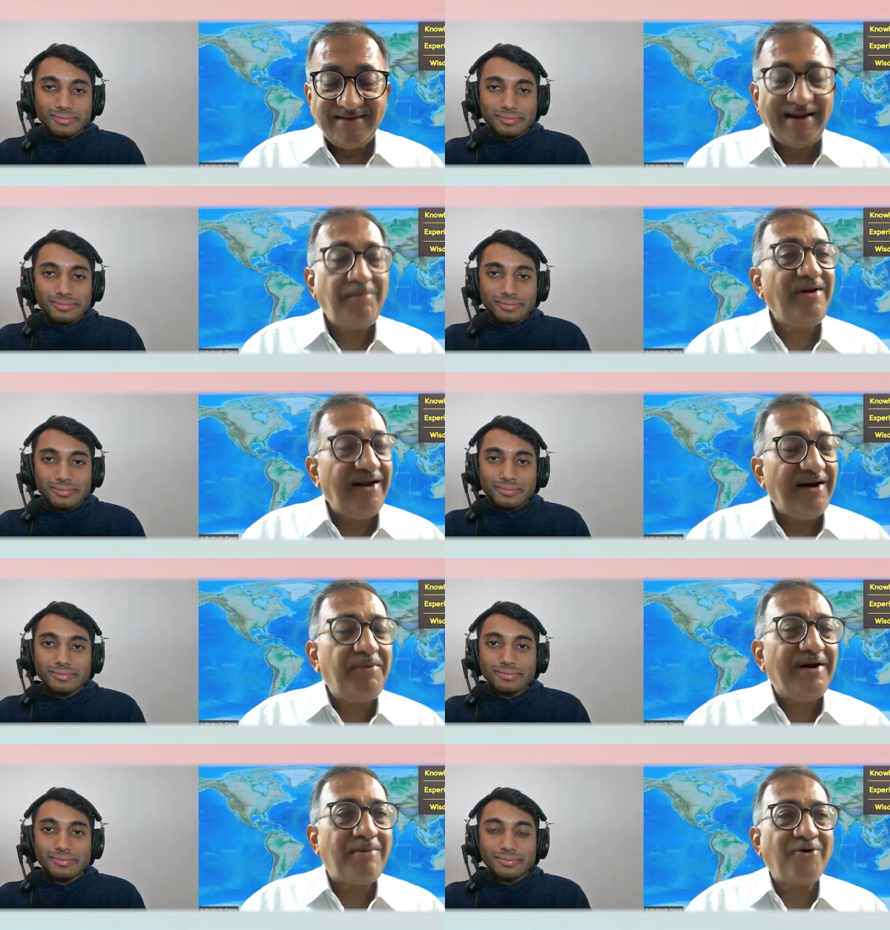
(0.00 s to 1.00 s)
Speaker 1: tell me a little
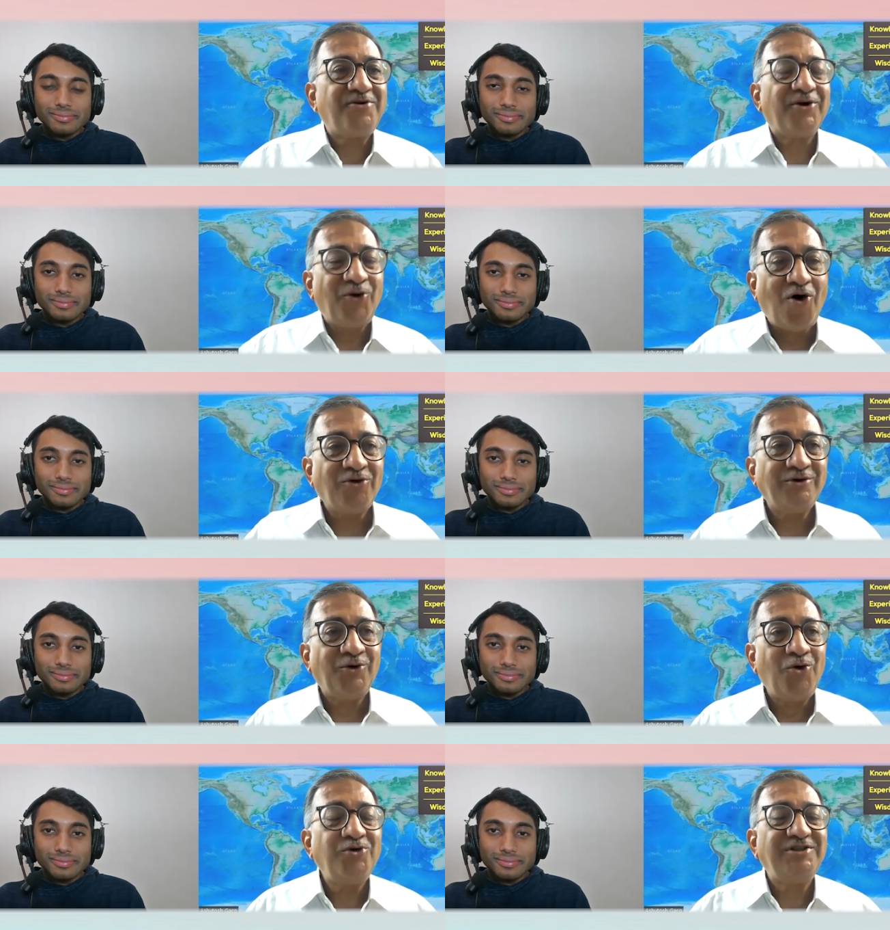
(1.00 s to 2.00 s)
bit about your own
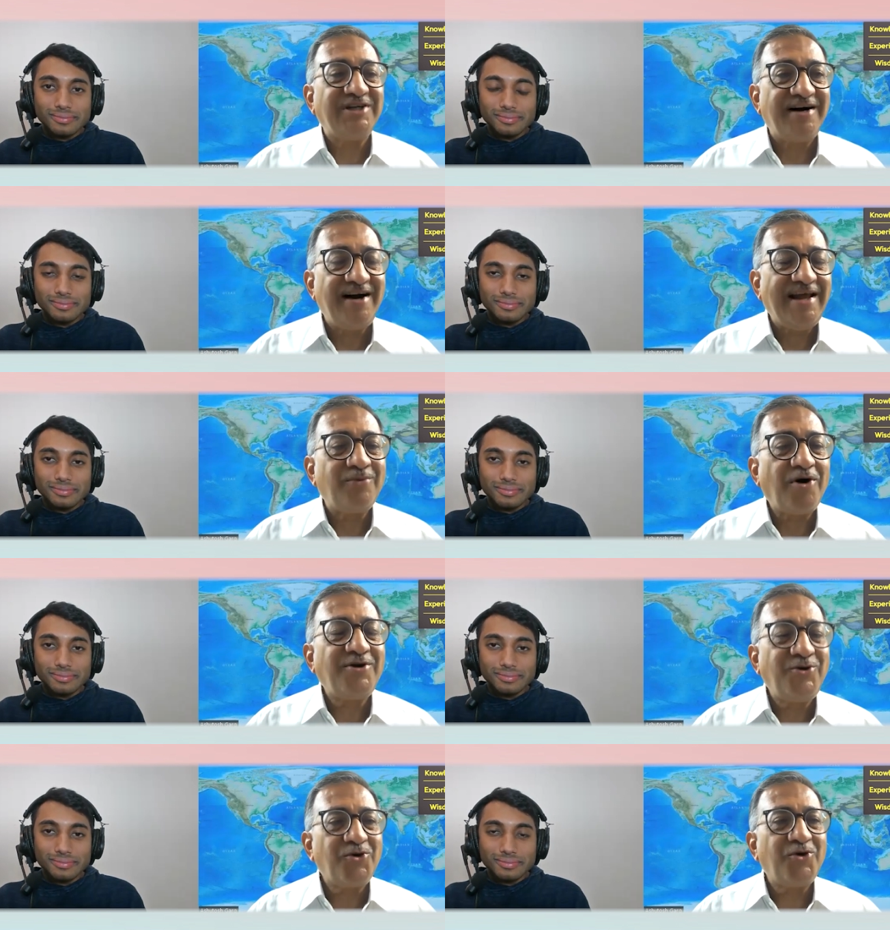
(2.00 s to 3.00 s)
journey and what
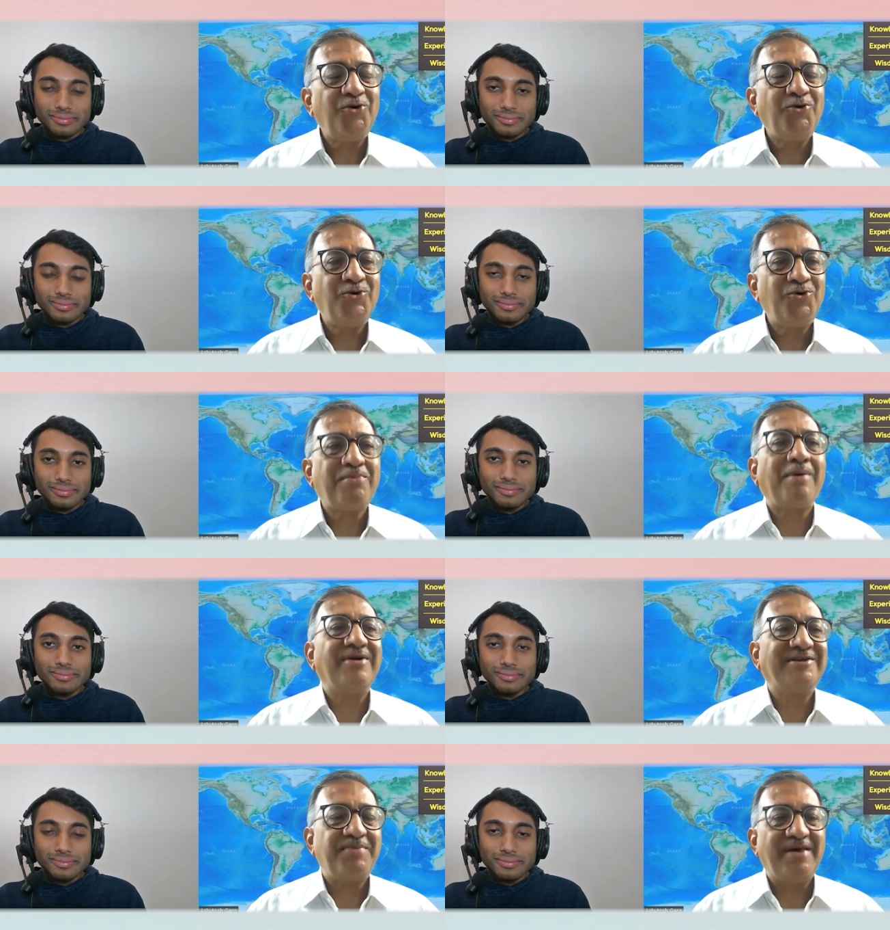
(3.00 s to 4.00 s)
took you to
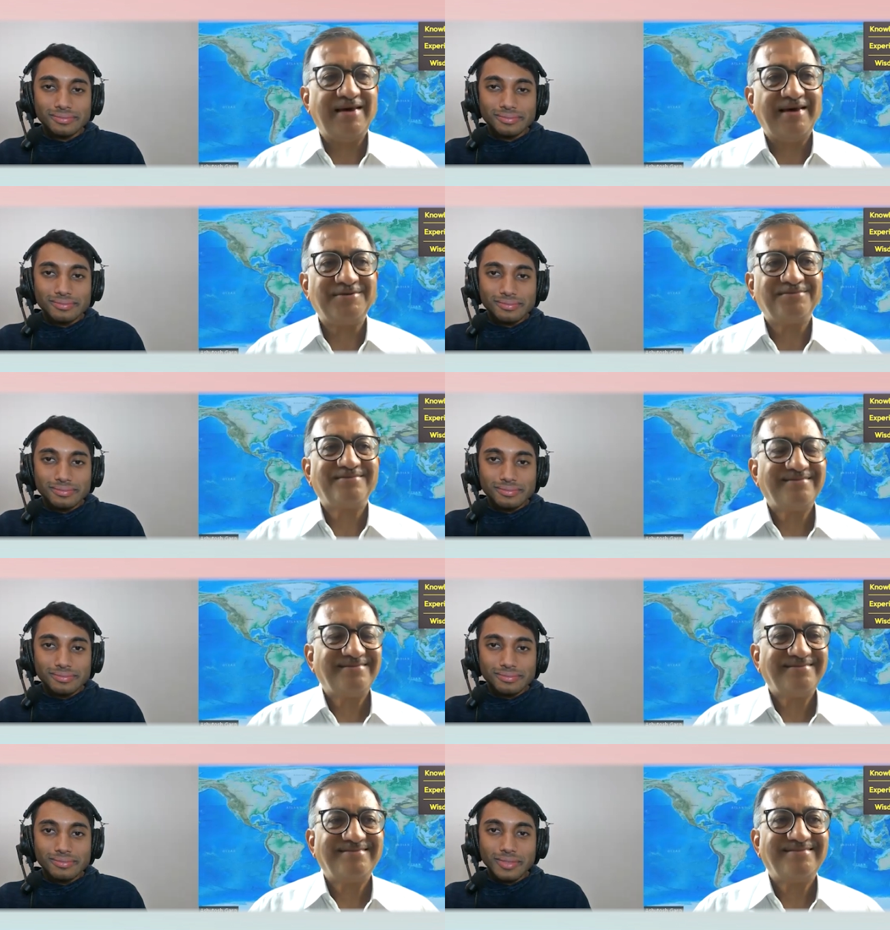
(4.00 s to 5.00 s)
public speaking.
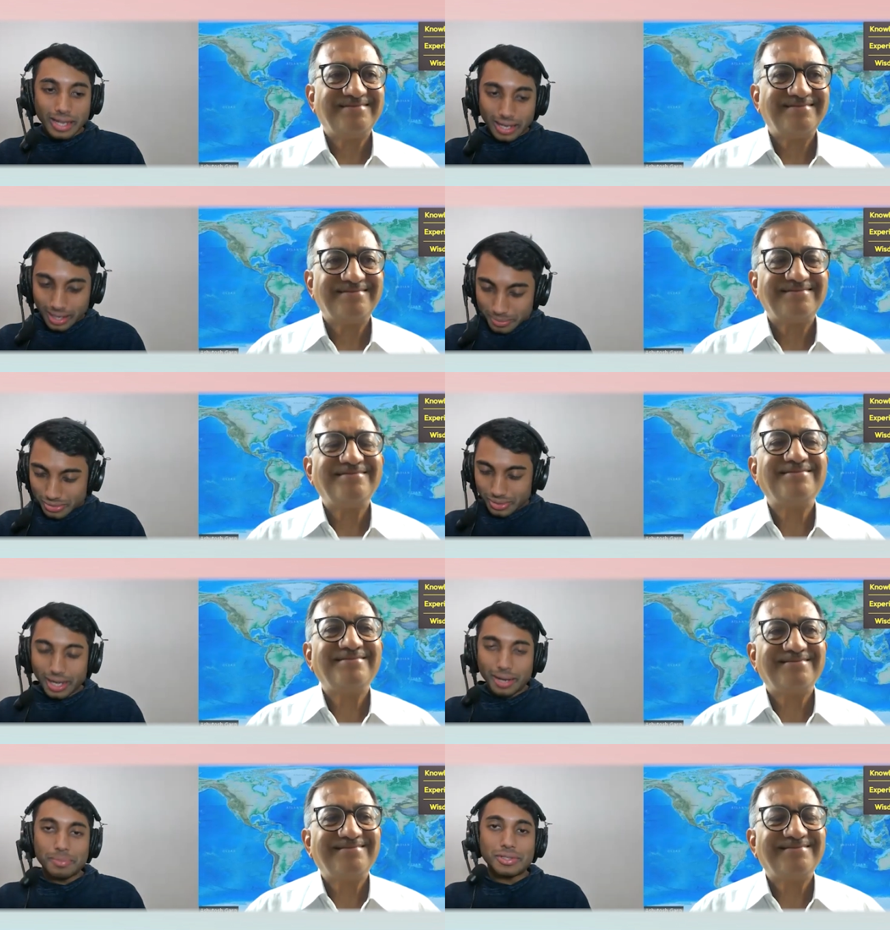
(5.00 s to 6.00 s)
Speaker 2: Yeah, absolutely.
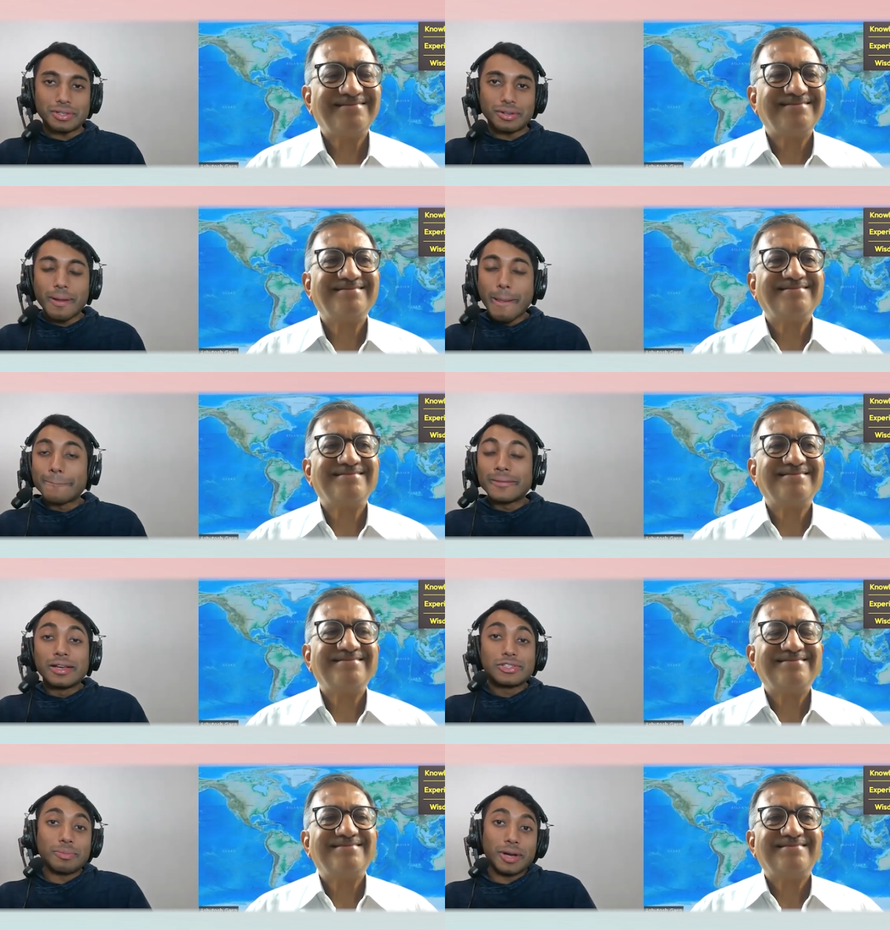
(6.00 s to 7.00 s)
Happy to.
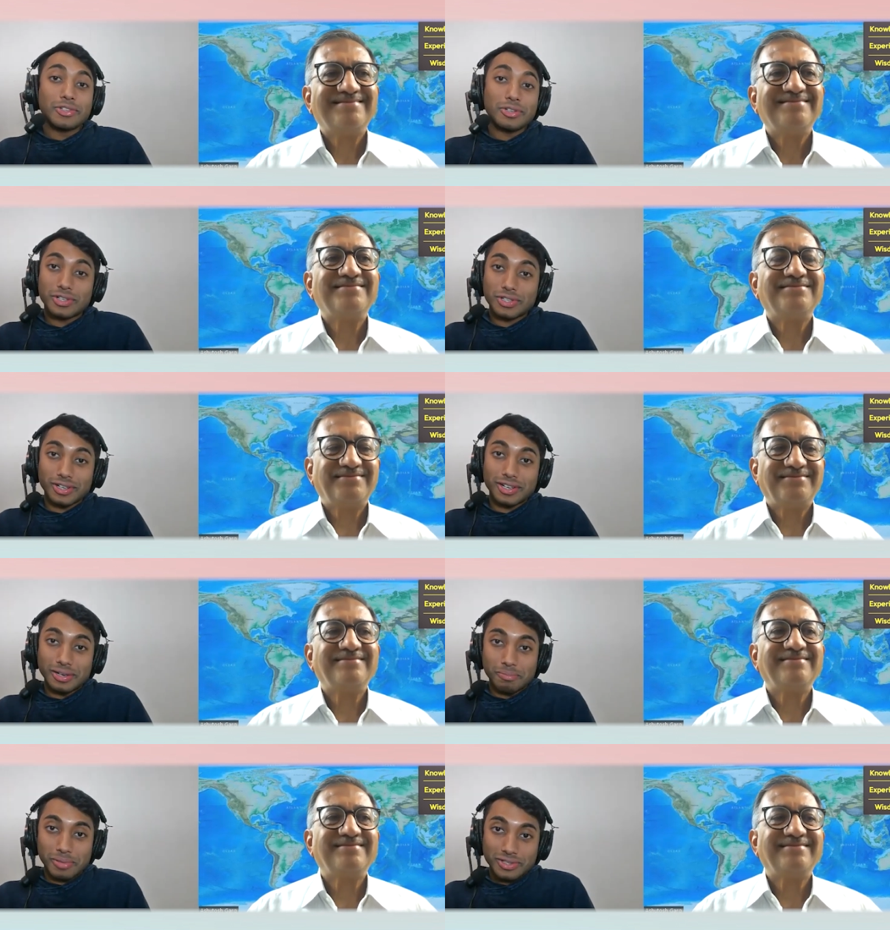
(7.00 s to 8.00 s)
So my journey started in
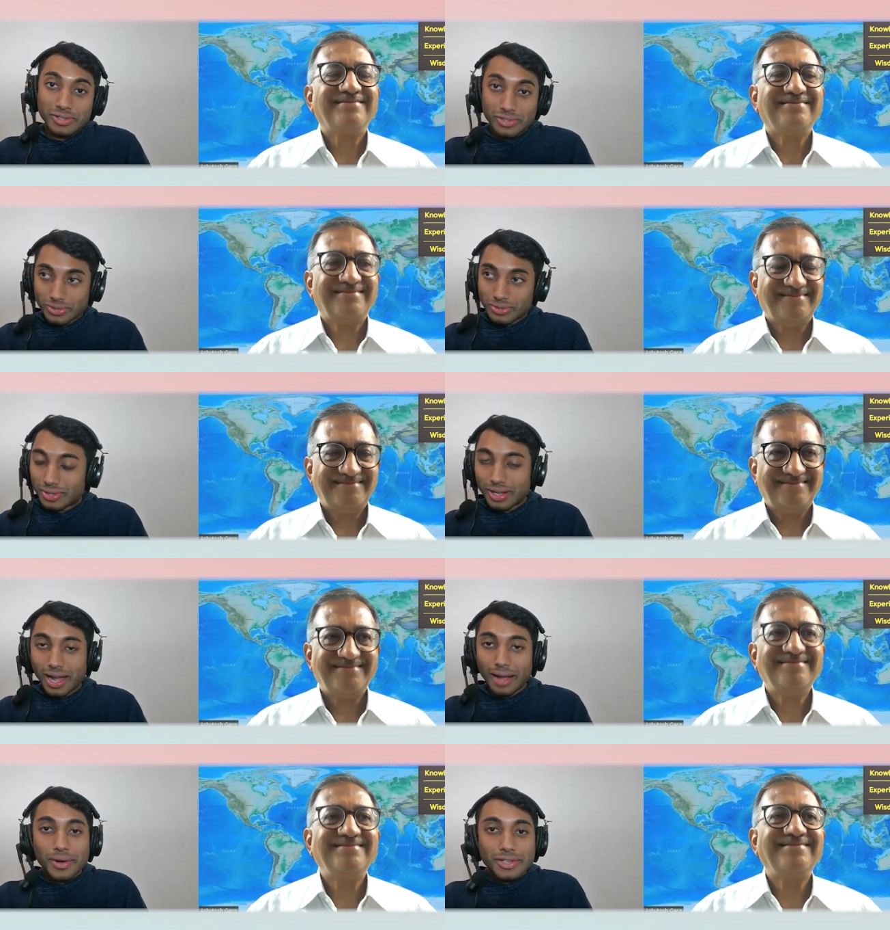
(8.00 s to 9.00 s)
business school. I
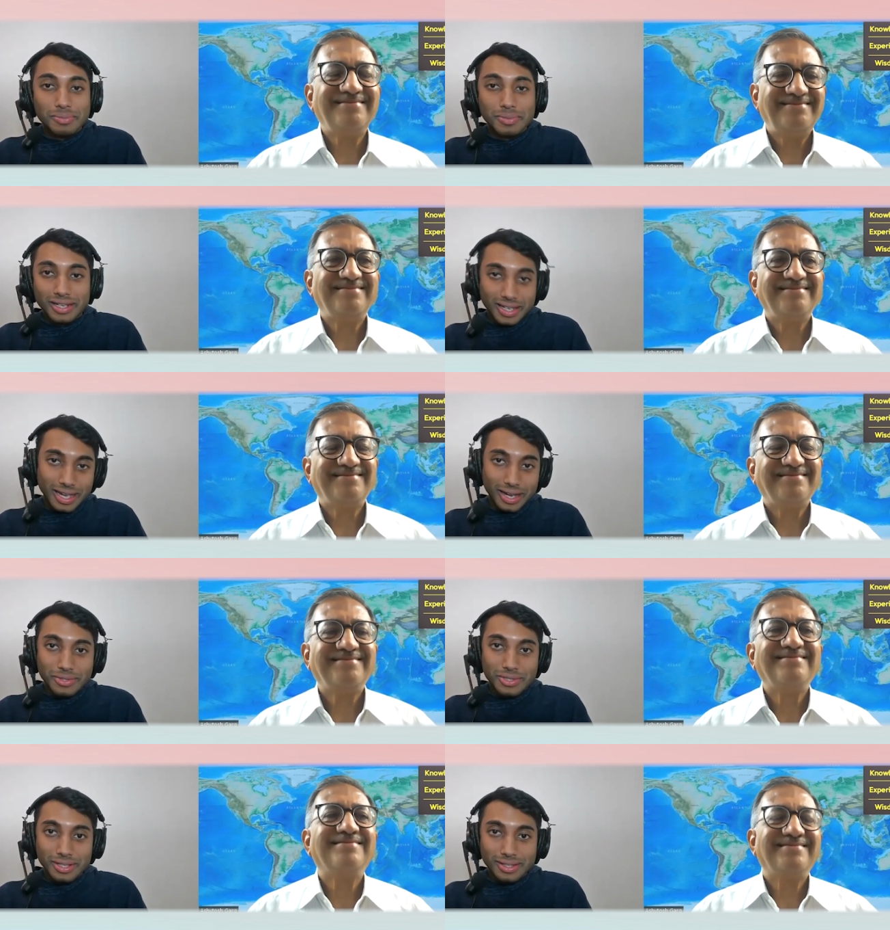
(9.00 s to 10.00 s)
wanted to be an
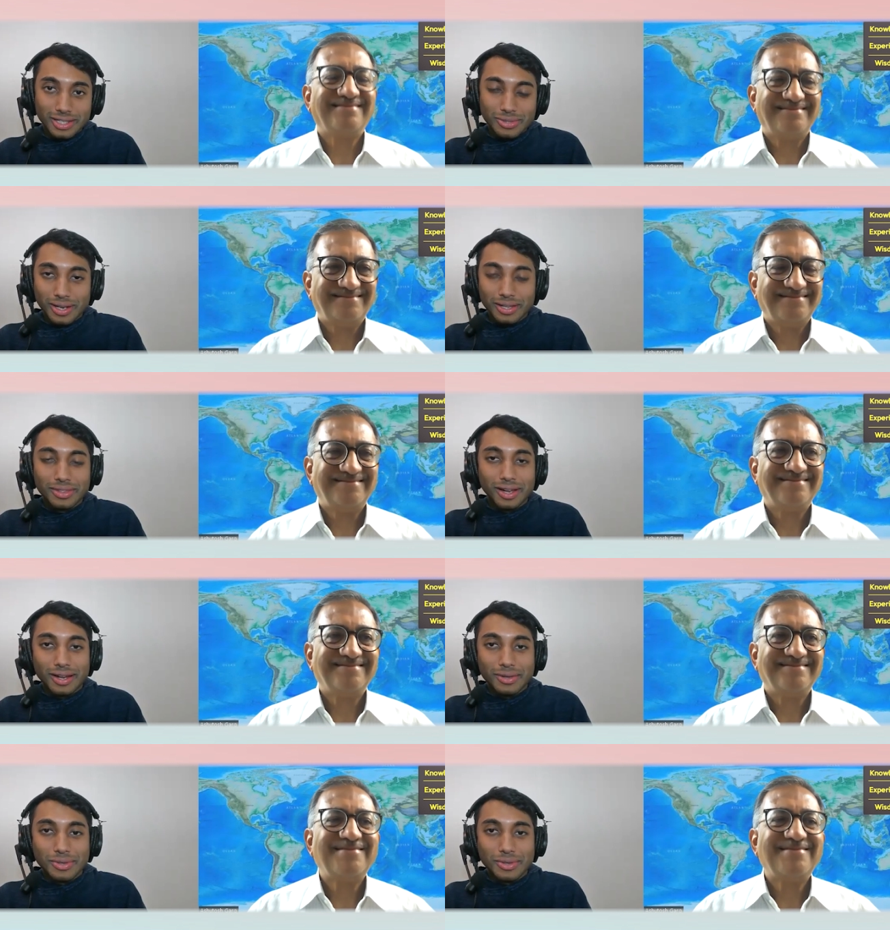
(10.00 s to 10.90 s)
accountant. That's what I thought I was